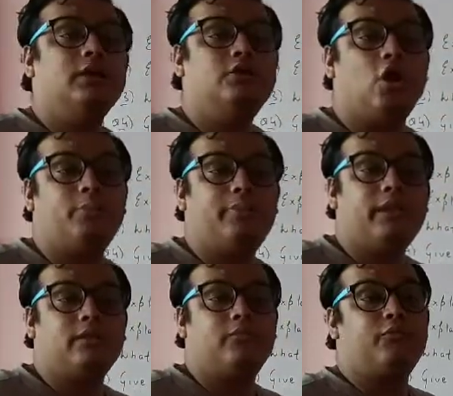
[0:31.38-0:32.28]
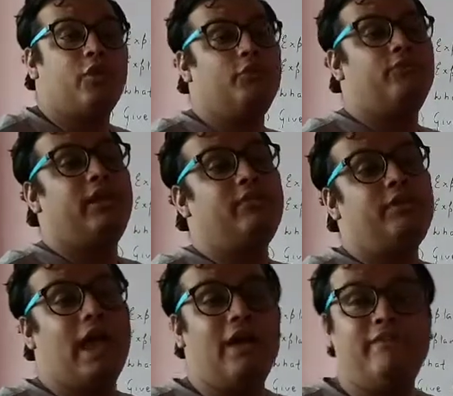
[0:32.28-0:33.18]
topic from where
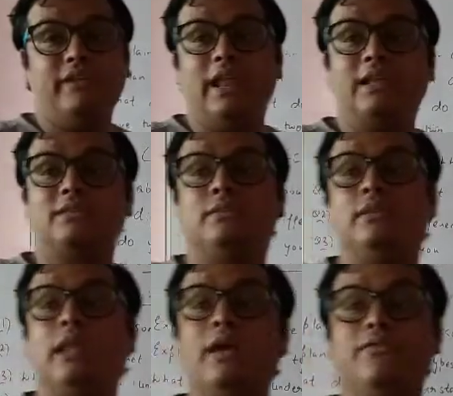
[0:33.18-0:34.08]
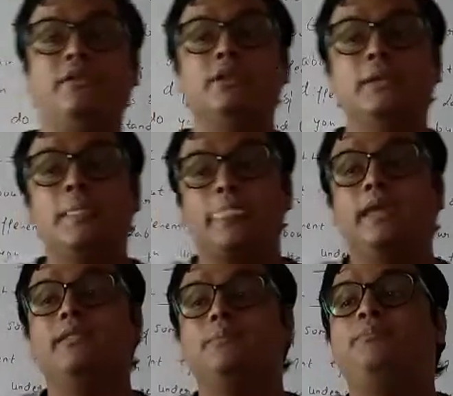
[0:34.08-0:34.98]
we have left
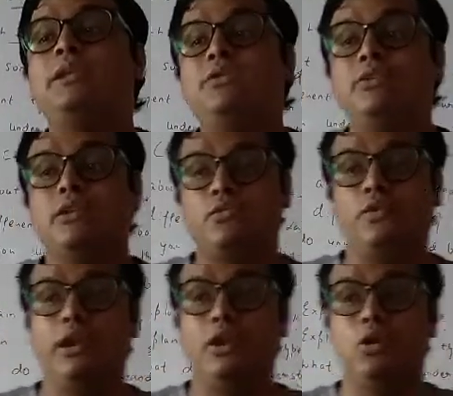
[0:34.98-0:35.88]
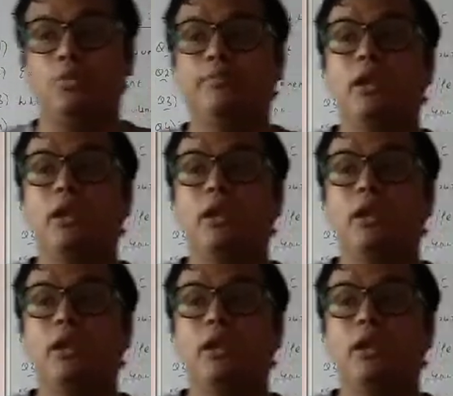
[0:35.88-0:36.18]
in the previous video.